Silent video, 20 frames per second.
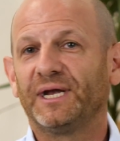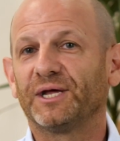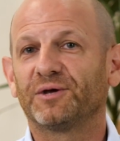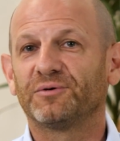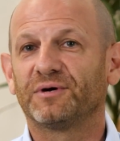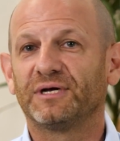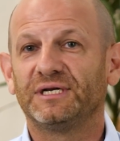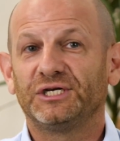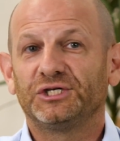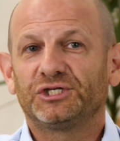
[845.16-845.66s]

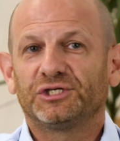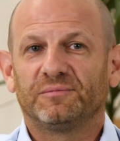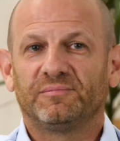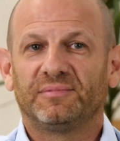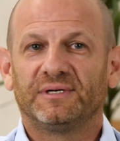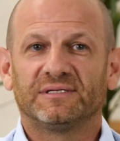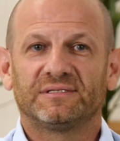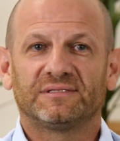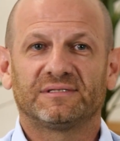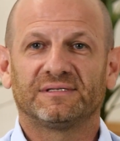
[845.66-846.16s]
medical condition,
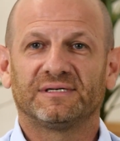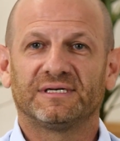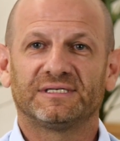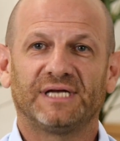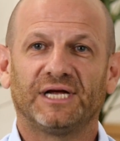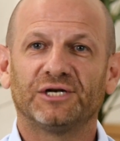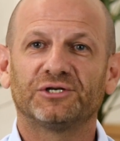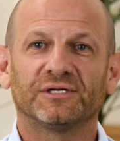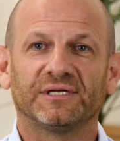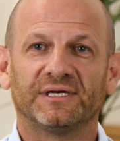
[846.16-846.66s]
but it's
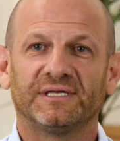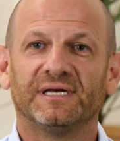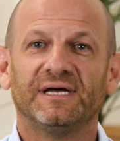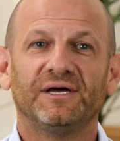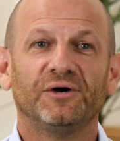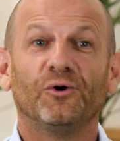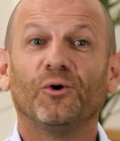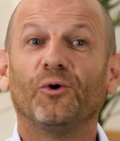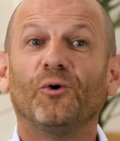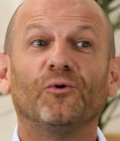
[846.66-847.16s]
essentially
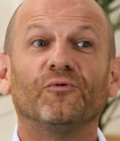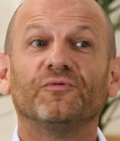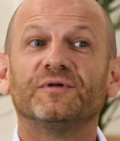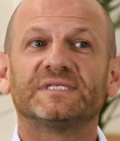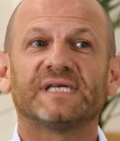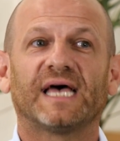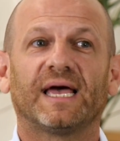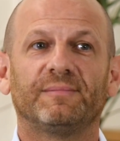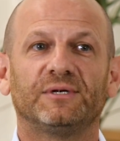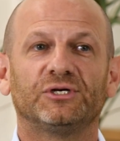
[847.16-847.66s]
all the
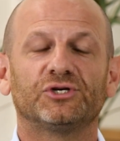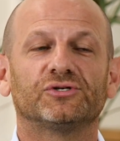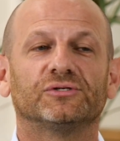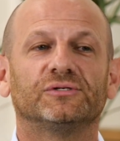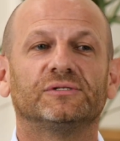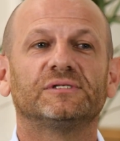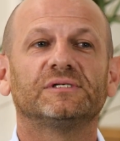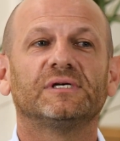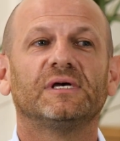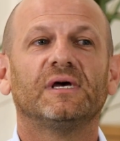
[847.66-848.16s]
same
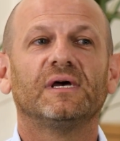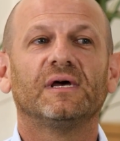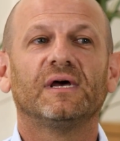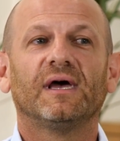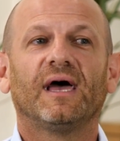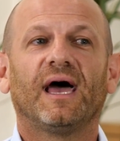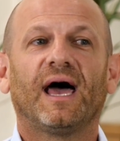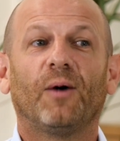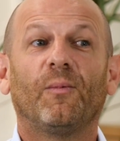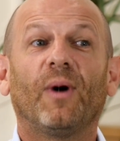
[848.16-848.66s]
issues.
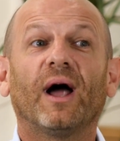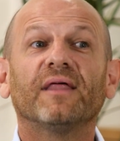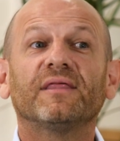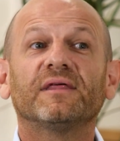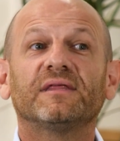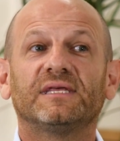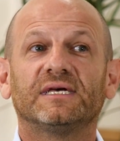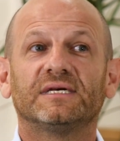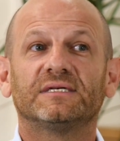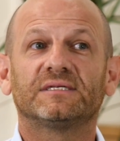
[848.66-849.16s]
And one of
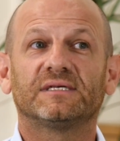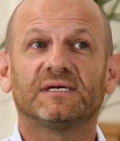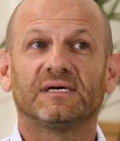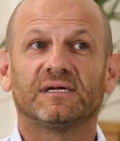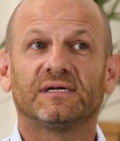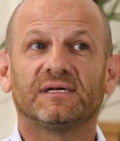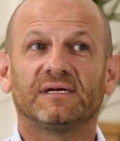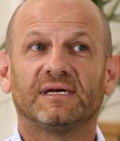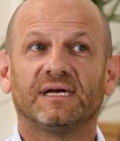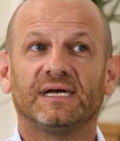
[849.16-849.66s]
the things
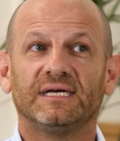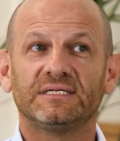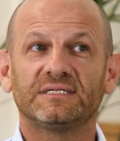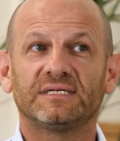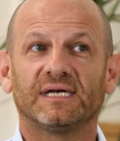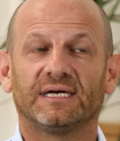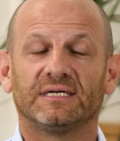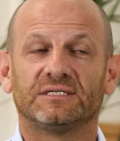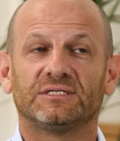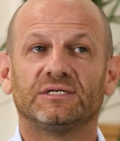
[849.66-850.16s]
that he
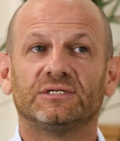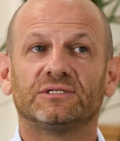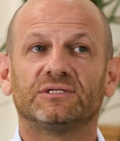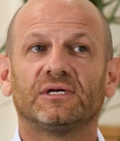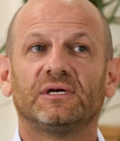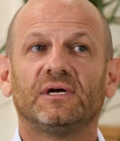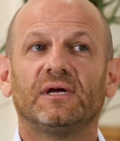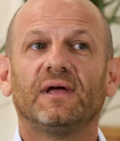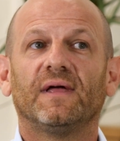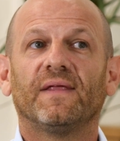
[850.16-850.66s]
says
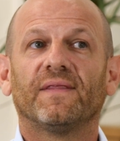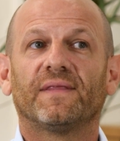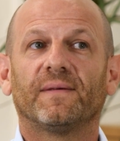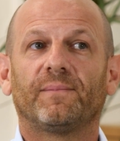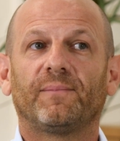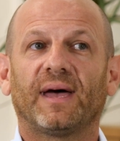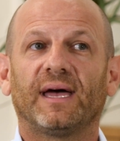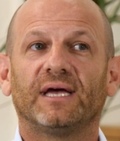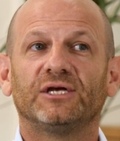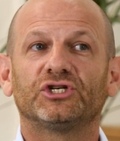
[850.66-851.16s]
is the
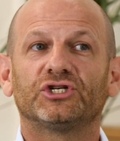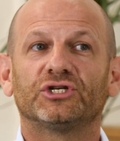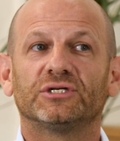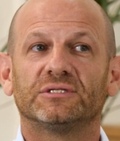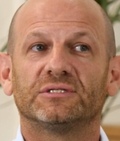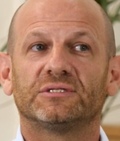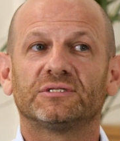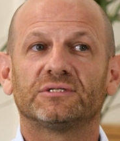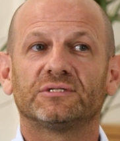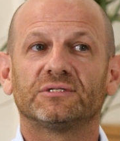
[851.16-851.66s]

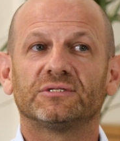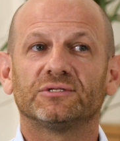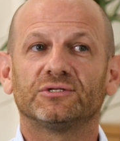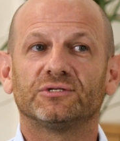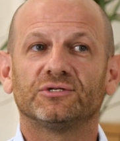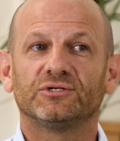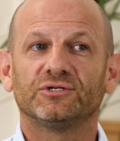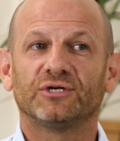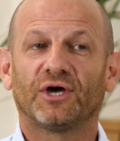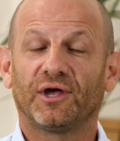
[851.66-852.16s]
patients,
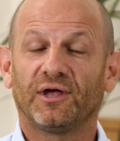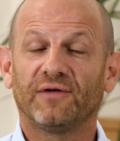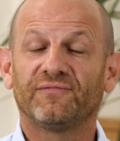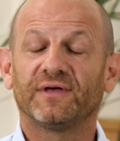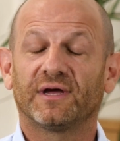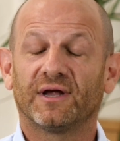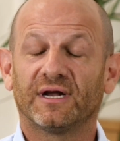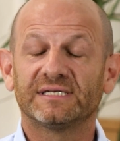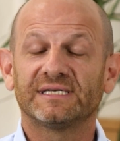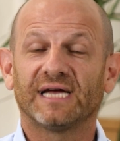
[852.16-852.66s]
if
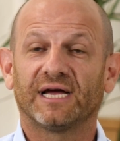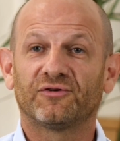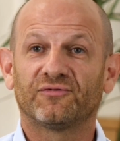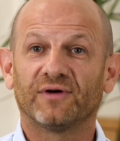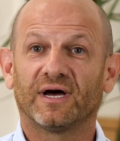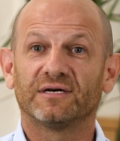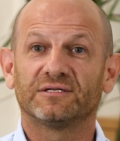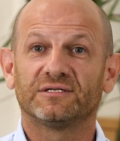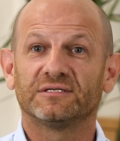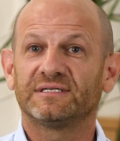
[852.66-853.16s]
they're going to take
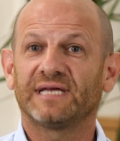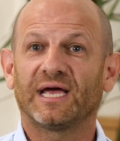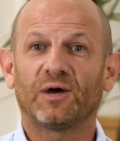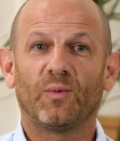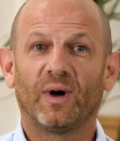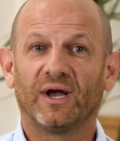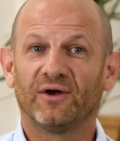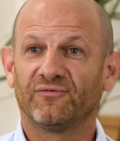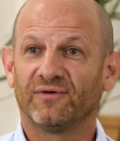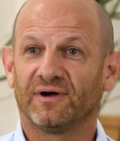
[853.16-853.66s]
drugs, just
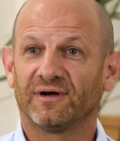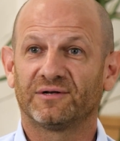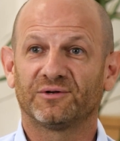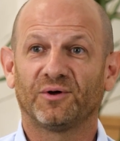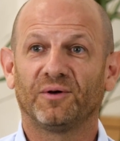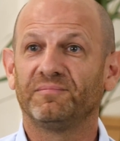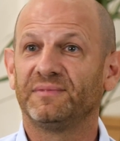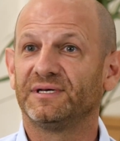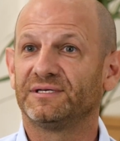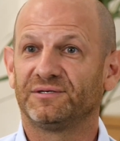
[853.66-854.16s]
take one drug,
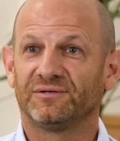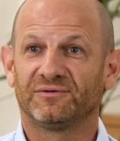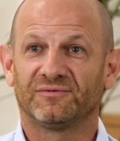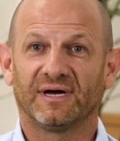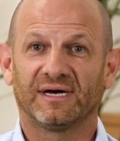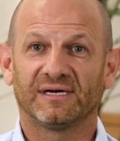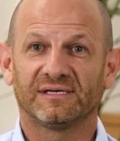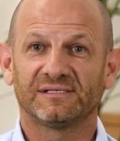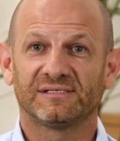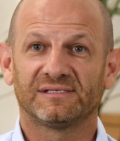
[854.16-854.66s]
don't mix your
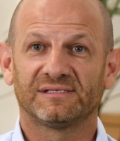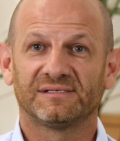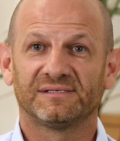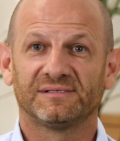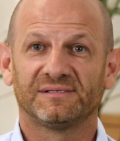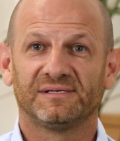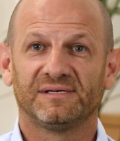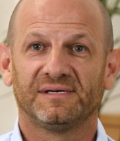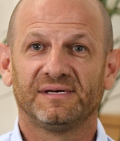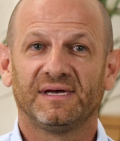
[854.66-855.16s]
drugs,
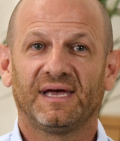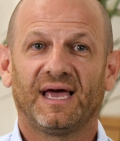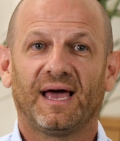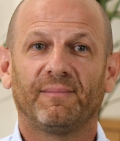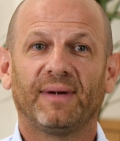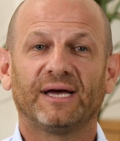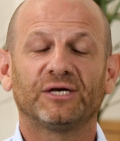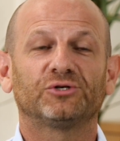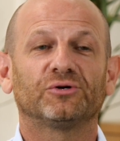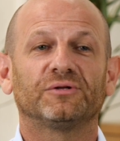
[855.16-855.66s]

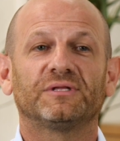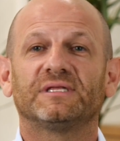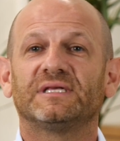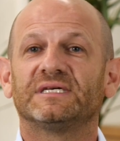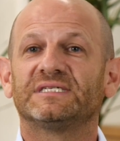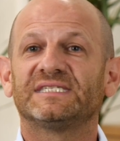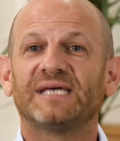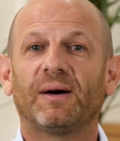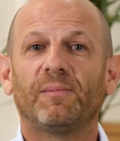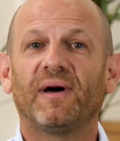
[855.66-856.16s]
and make sure that
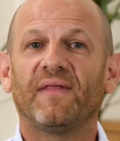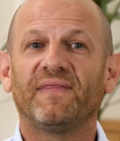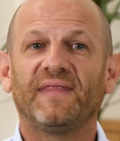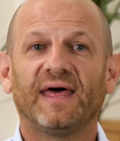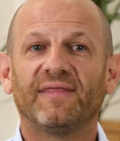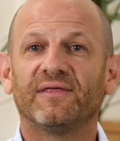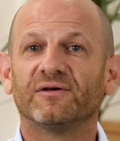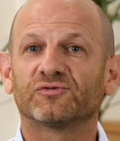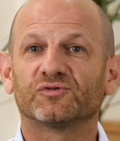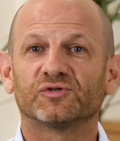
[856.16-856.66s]
there's someone
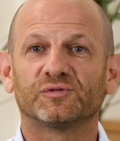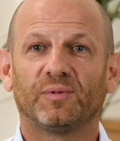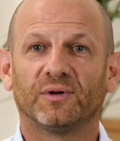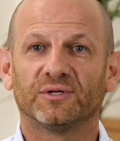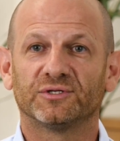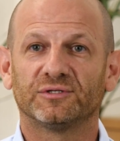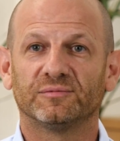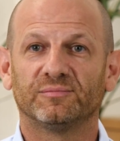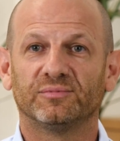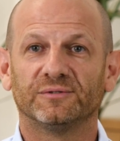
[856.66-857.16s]
there that's
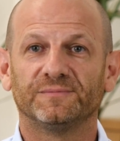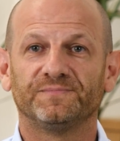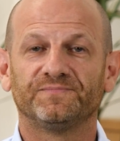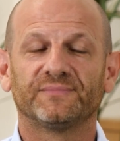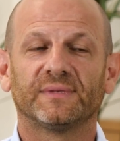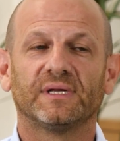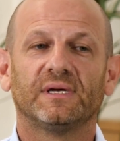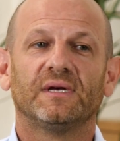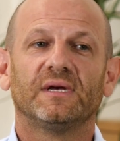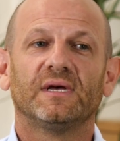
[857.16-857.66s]
responsible.
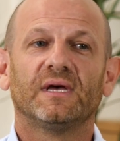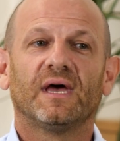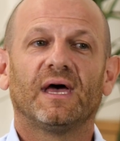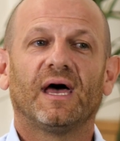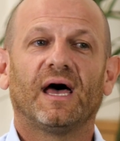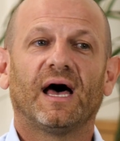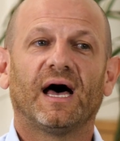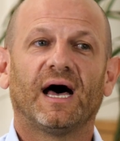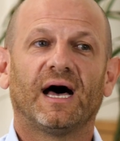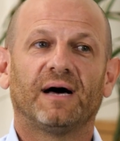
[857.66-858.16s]

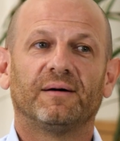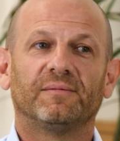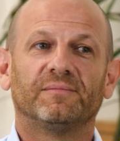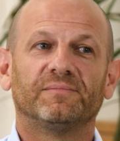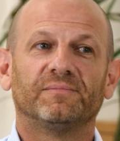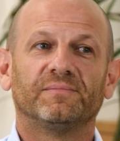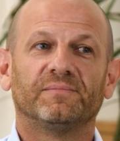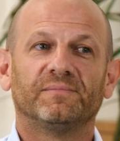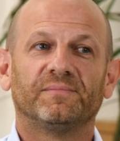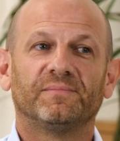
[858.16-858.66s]

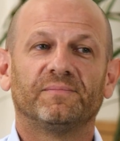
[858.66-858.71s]
And